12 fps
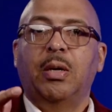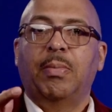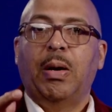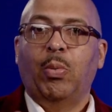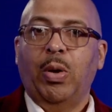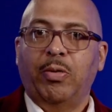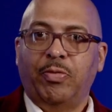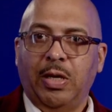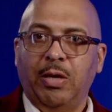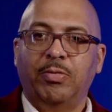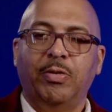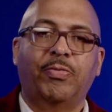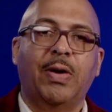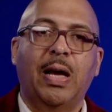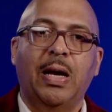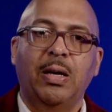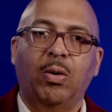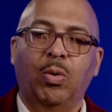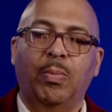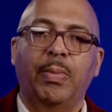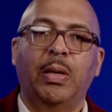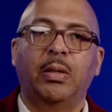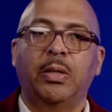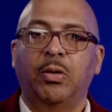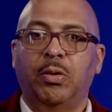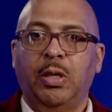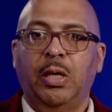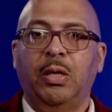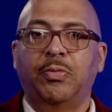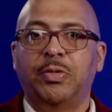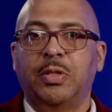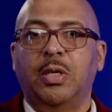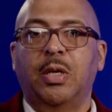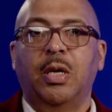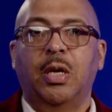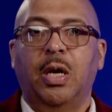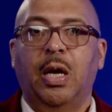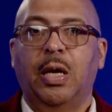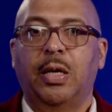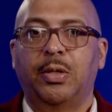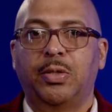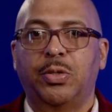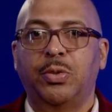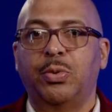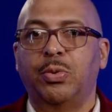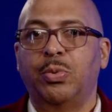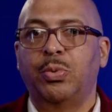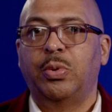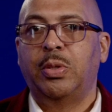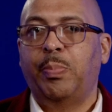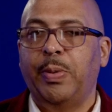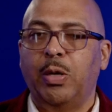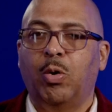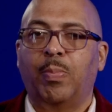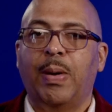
by way of Givelify or mailing your gifts to the P.O.